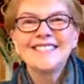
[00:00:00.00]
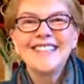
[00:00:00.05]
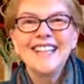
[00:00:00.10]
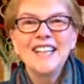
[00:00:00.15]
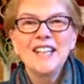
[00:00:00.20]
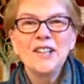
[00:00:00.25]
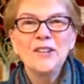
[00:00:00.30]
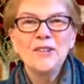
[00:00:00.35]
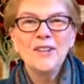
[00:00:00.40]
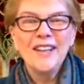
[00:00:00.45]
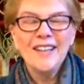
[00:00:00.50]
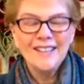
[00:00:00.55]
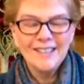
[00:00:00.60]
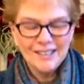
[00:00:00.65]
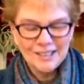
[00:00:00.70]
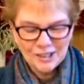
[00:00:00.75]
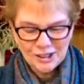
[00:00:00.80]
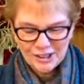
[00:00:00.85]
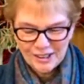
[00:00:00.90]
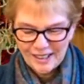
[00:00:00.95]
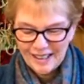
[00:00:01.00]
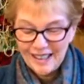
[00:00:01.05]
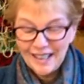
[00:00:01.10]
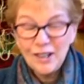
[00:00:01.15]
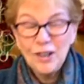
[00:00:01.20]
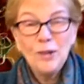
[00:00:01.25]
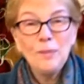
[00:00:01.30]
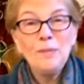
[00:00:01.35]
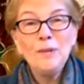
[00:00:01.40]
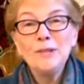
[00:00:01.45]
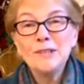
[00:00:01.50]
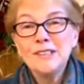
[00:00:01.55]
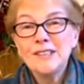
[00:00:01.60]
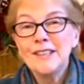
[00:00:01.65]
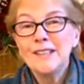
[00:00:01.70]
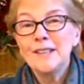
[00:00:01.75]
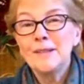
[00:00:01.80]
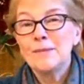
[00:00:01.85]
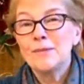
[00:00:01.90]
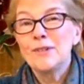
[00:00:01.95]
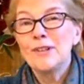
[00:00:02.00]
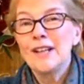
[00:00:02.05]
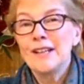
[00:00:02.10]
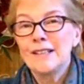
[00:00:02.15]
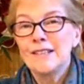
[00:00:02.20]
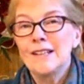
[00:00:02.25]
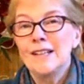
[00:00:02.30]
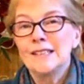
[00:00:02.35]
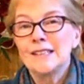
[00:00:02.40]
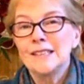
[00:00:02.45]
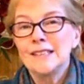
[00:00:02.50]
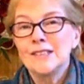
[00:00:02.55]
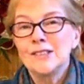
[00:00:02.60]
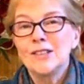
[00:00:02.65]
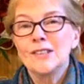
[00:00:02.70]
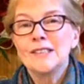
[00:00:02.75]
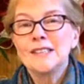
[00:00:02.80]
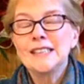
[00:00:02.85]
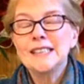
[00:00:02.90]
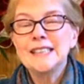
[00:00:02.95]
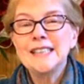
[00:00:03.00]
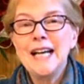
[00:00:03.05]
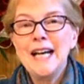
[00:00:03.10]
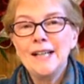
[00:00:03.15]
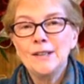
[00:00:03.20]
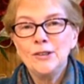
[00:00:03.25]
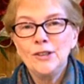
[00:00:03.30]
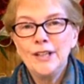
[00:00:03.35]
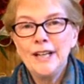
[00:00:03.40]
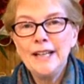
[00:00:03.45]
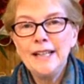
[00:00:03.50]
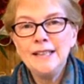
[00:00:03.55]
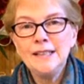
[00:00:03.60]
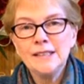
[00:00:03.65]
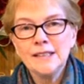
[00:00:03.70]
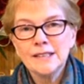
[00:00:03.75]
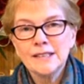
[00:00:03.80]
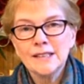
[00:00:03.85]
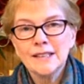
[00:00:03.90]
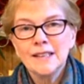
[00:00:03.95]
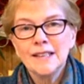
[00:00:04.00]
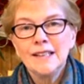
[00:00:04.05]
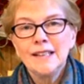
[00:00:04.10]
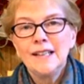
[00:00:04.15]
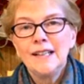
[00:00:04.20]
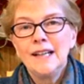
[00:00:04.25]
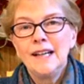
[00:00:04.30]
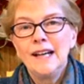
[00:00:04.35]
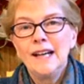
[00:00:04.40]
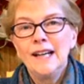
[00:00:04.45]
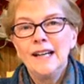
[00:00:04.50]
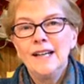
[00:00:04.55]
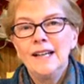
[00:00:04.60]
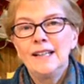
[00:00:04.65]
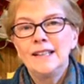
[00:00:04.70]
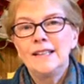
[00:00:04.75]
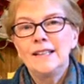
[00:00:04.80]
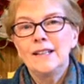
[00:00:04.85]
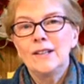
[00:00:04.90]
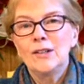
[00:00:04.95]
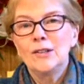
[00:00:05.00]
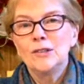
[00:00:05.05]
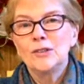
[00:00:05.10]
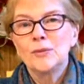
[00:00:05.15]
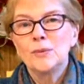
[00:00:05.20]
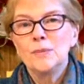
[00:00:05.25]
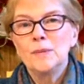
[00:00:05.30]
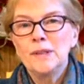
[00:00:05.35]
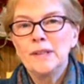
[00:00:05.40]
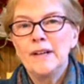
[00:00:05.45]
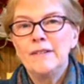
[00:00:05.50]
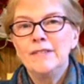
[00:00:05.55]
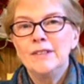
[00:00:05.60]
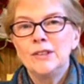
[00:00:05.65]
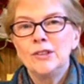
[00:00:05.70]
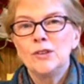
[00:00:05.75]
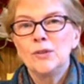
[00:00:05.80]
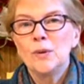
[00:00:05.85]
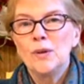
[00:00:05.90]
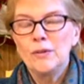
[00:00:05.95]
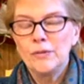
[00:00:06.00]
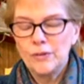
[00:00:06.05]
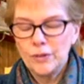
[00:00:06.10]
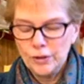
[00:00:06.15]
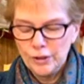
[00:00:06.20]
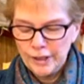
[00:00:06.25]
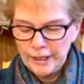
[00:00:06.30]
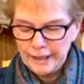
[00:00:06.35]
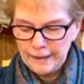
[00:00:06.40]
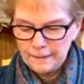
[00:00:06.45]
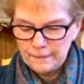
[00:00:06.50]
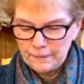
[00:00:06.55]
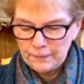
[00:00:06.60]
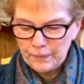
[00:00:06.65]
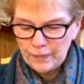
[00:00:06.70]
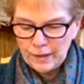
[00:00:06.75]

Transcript: Thank you, Kalish. I hope you'll sign up for that class. It's on Saturdays, and it goes from 11 to 12:30.